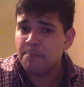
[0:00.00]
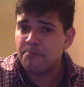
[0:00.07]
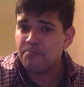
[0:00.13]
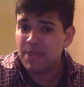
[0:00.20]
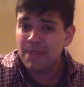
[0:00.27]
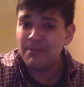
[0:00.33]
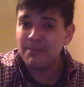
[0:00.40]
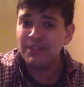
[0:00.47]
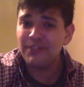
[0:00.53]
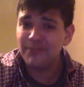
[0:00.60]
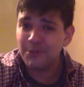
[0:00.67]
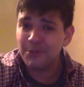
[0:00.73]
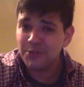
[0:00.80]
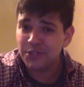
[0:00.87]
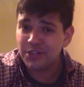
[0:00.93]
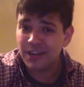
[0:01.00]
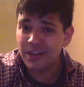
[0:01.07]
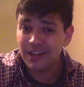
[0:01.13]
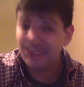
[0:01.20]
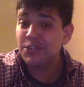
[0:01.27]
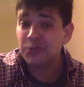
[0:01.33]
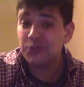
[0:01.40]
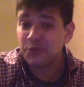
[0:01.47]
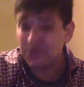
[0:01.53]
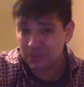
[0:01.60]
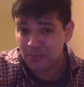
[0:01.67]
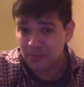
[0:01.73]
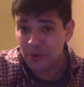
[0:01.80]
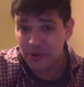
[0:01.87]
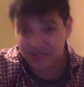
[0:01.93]
Maybe in the future I need to do
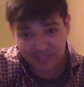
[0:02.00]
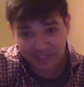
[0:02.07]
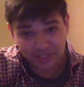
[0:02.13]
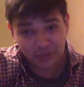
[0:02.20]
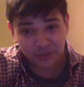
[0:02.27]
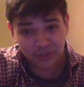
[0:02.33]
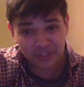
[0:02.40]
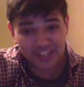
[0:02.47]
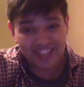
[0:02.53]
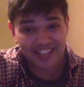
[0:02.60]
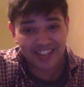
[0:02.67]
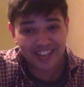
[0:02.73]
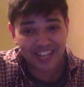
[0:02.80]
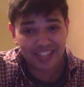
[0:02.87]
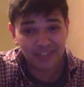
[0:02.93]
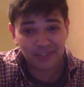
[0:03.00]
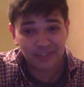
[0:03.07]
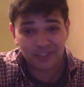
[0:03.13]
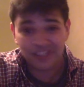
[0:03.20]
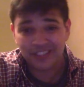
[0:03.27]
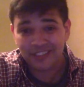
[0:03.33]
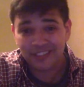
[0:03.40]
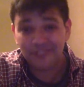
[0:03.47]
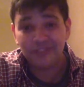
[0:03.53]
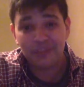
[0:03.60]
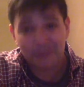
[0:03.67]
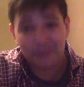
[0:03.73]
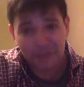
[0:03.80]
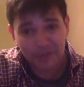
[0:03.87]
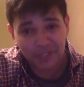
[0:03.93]
some more study on the rasqueado and on
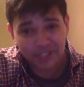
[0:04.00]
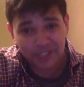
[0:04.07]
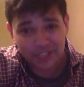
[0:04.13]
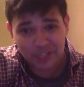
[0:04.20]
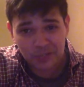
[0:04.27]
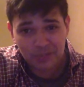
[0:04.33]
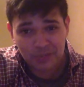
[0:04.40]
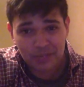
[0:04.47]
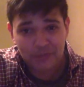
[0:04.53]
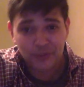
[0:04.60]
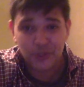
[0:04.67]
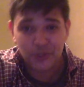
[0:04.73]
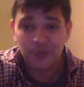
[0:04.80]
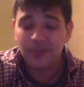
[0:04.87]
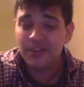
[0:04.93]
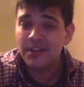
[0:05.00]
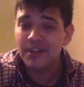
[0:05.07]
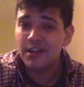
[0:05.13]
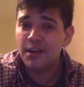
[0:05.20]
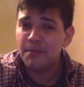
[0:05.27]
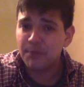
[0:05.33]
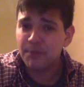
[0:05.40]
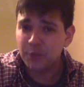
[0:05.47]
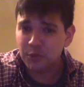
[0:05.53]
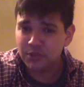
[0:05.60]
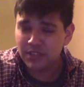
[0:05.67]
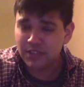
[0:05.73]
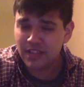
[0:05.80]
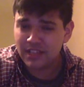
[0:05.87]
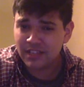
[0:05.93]
flamenco guitar to be able to produce
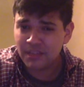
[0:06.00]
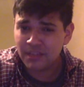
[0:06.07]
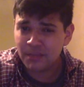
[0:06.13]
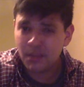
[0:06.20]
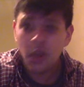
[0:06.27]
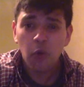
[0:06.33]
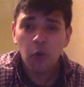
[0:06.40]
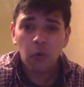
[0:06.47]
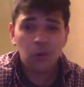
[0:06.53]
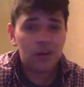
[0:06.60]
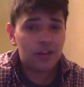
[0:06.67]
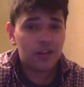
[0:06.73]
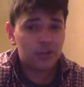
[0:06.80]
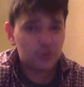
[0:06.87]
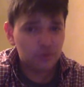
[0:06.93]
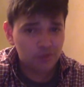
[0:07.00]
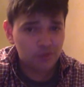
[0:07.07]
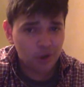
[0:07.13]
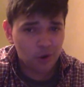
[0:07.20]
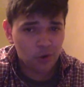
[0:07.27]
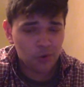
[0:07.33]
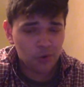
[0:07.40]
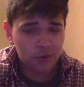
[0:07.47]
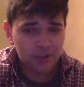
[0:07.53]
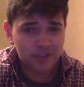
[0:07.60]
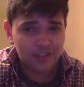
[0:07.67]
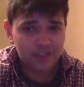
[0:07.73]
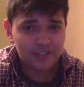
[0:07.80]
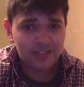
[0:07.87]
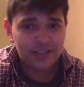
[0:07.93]
a lesson. But what I do know
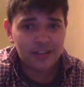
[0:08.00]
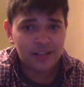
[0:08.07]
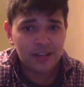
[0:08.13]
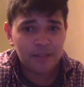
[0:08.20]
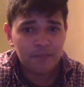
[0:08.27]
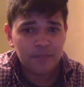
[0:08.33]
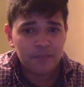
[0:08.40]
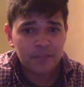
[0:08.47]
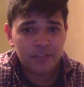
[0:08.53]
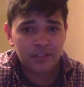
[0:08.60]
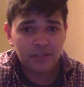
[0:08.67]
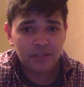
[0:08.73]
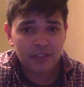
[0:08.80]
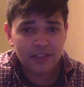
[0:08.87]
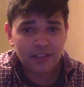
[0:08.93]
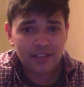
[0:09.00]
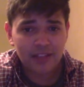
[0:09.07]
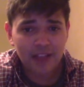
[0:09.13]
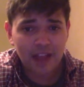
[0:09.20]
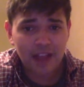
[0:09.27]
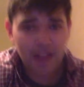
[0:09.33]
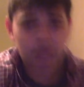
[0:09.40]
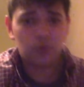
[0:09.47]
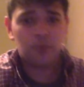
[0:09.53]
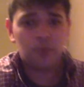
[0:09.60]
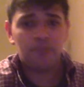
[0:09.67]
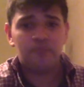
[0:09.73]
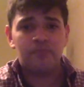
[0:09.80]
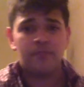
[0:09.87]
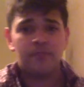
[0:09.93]
is that the rasqueado,
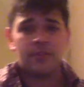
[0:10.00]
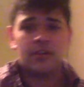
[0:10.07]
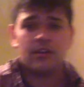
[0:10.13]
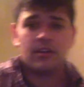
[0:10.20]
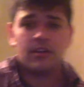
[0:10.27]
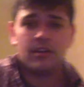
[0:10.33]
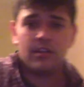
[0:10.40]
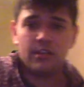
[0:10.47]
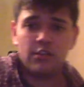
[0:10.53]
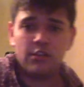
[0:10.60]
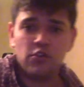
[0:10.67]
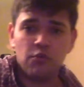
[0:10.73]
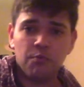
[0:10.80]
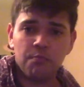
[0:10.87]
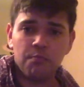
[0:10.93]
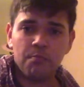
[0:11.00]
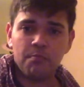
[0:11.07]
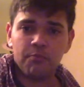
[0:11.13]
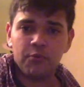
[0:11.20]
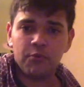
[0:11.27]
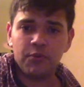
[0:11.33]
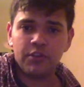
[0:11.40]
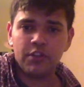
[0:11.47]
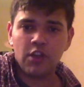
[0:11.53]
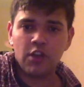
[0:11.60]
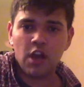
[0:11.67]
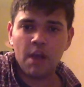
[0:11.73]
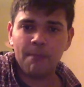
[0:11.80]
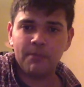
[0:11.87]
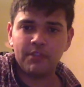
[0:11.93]
you doing the
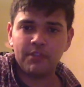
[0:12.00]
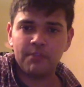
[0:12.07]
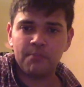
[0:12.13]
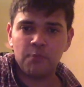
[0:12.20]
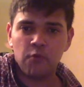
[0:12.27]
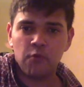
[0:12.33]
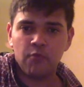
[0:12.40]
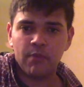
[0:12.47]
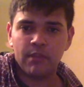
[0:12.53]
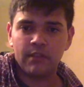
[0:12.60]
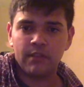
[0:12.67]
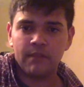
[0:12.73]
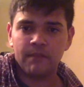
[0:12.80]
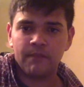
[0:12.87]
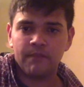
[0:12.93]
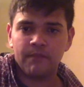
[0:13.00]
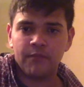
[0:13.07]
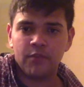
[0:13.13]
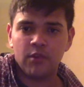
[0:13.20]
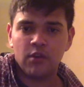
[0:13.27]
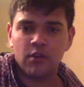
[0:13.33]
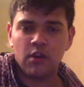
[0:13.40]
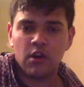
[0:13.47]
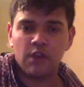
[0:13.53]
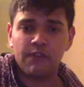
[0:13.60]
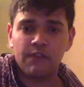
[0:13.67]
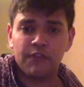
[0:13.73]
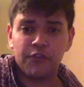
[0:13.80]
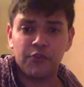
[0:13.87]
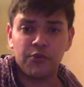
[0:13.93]
opposite movement
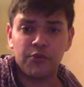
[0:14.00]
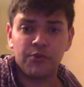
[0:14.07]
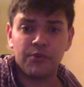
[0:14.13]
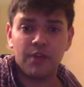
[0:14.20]
of your